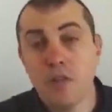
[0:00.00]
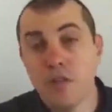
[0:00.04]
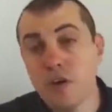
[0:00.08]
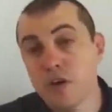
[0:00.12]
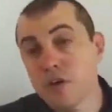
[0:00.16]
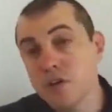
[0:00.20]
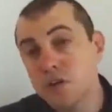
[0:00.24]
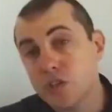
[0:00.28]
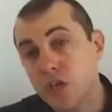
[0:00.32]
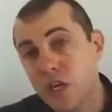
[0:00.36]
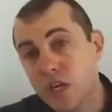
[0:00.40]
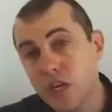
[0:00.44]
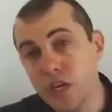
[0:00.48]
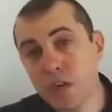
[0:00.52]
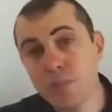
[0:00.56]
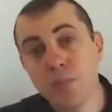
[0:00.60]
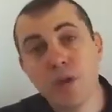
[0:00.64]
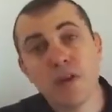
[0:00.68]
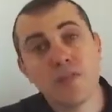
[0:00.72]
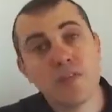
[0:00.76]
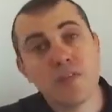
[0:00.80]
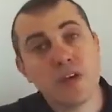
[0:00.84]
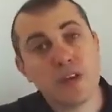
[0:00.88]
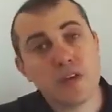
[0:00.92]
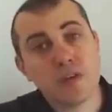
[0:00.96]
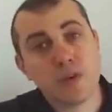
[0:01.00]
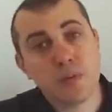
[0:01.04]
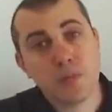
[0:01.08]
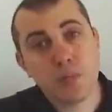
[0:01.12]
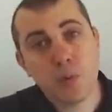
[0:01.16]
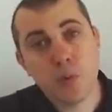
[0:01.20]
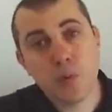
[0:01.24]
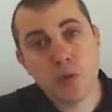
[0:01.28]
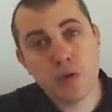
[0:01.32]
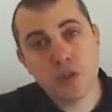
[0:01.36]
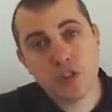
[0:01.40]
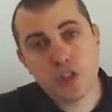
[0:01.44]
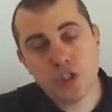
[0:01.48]
There's a couple of other
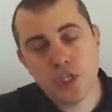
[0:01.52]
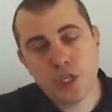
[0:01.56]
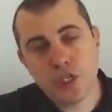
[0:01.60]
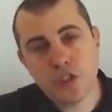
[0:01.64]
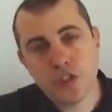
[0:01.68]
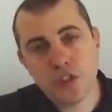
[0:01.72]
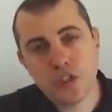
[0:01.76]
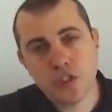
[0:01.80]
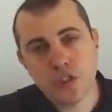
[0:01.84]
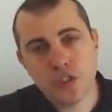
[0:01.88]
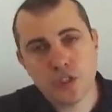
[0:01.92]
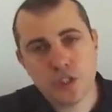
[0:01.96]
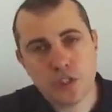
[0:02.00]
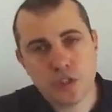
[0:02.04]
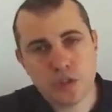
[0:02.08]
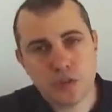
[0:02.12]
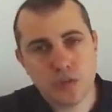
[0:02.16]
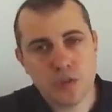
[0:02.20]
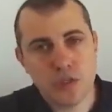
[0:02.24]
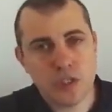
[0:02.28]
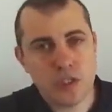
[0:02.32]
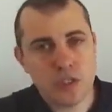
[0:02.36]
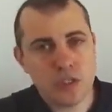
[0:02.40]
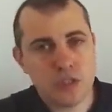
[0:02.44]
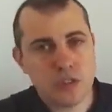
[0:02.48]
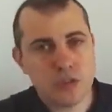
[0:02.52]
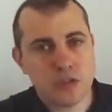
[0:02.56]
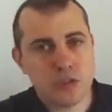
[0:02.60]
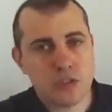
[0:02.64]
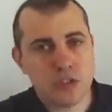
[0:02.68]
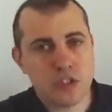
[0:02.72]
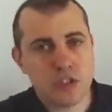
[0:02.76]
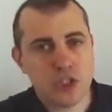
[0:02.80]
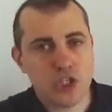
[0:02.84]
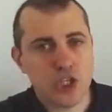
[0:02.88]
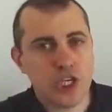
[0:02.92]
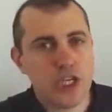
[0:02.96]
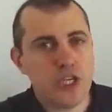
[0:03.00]
important changes, including
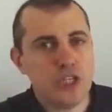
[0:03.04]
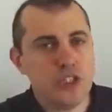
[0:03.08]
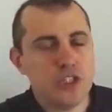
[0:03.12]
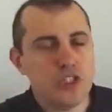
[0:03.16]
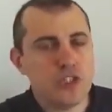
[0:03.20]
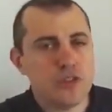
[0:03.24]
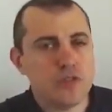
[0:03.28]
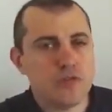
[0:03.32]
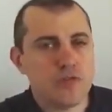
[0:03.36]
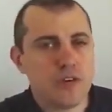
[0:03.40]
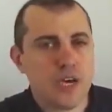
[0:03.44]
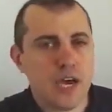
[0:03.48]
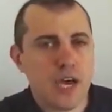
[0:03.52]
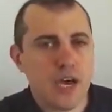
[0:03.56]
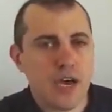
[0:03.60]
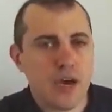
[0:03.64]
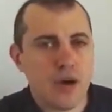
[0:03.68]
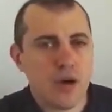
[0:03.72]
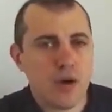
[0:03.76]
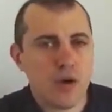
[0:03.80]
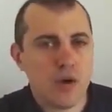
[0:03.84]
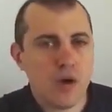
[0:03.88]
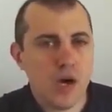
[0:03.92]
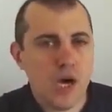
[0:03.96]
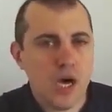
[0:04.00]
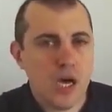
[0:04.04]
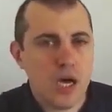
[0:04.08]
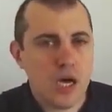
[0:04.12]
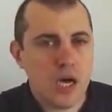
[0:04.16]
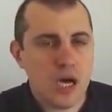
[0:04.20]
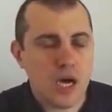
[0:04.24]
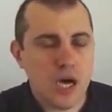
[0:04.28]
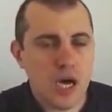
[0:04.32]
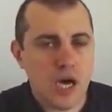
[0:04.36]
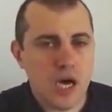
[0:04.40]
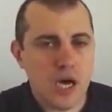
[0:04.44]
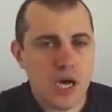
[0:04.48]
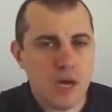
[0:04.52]
the change of how
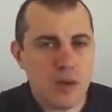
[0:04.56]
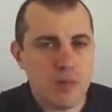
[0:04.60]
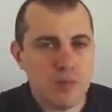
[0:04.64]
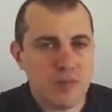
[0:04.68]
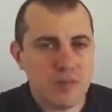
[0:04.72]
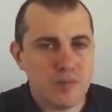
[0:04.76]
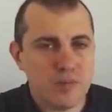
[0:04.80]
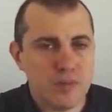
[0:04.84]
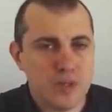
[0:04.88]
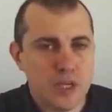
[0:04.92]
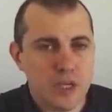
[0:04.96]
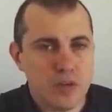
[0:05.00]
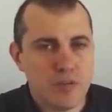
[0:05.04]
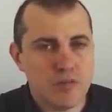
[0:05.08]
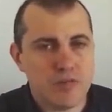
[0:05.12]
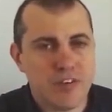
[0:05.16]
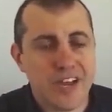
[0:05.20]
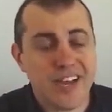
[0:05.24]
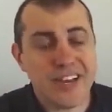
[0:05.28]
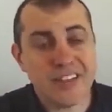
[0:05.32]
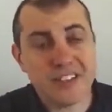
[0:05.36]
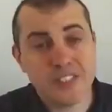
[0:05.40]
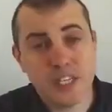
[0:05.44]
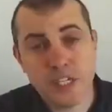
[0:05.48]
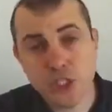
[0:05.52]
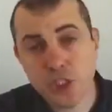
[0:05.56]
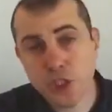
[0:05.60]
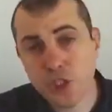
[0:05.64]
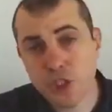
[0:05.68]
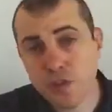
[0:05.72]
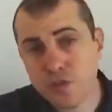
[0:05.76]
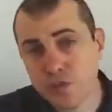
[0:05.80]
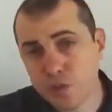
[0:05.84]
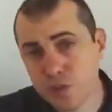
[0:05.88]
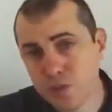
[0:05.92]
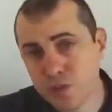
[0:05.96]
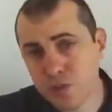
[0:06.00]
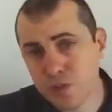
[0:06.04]
um,
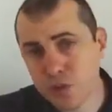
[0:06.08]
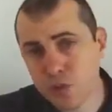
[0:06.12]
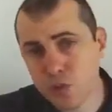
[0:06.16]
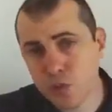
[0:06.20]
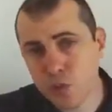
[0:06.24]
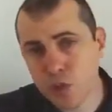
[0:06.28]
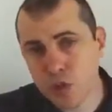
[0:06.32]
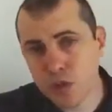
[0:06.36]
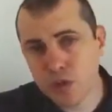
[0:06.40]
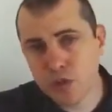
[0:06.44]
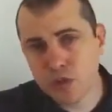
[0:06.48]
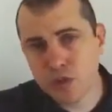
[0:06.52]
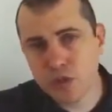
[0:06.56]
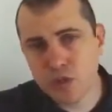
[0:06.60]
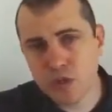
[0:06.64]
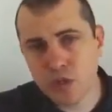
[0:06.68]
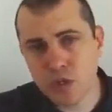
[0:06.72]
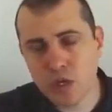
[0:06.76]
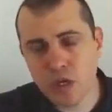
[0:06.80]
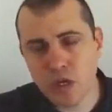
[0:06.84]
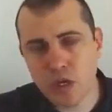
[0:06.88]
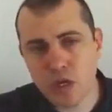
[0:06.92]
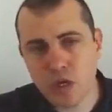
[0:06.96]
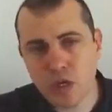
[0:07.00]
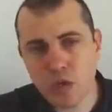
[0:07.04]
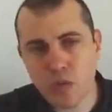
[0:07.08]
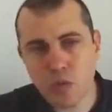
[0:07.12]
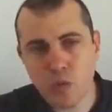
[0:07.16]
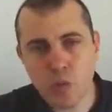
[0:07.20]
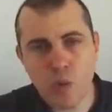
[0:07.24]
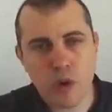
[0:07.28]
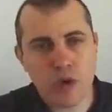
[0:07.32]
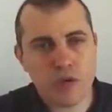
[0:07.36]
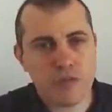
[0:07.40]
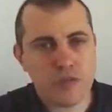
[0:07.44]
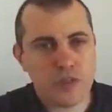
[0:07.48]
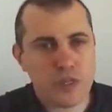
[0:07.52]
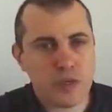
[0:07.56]
validation of scripts works. Uh,
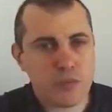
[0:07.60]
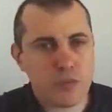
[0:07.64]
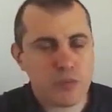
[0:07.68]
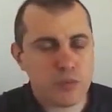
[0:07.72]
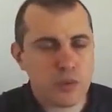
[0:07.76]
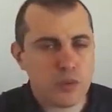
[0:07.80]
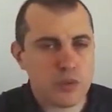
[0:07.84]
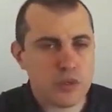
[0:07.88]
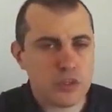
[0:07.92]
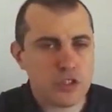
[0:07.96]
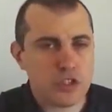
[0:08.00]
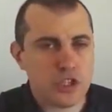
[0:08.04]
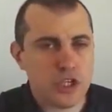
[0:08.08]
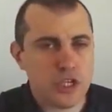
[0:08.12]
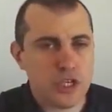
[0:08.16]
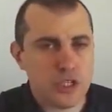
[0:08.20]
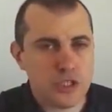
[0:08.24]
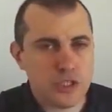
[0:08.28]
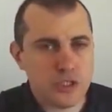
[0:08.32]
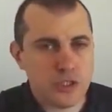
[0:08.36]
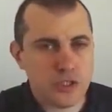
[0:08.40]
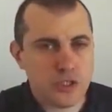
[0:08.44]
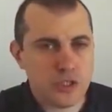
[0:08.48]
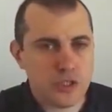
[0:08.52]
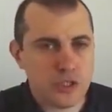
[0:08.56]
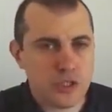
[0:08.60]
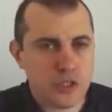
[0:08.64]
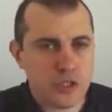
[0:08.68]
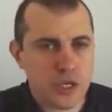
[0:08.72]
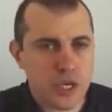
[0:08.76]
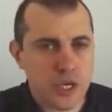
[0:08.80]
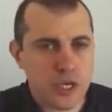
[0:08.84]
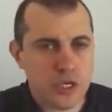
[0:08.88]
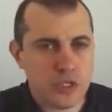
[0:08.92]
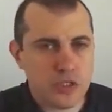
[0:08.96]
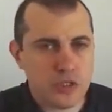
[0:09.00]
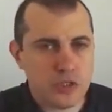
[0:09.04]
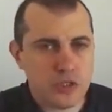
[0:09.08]
one of the important changes
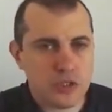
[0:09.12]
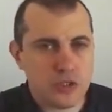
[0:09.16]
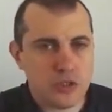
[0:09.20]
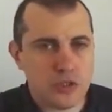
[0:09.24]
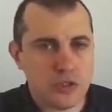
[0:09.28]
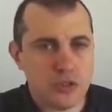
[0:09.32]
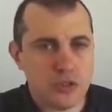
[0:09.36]
is